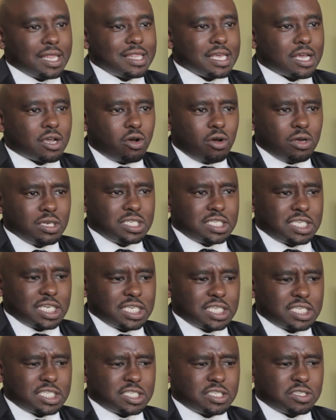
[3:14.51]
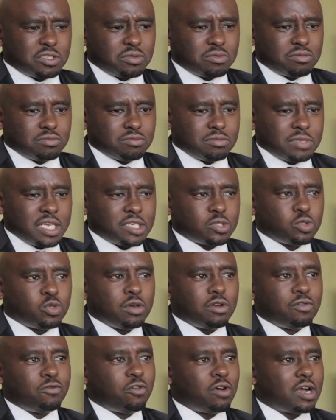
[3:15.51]
the content, yes,
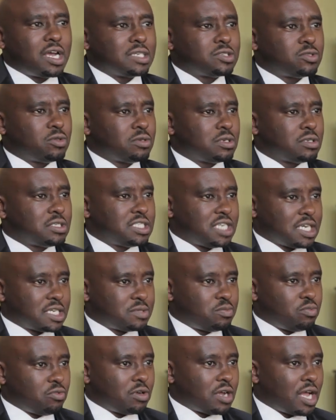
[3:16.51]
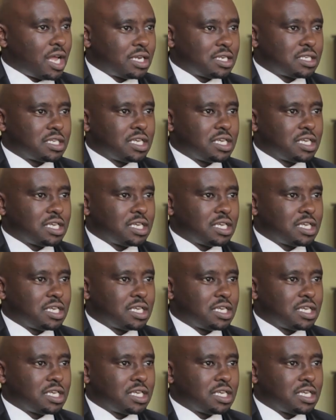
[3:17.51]
you had focused on textbook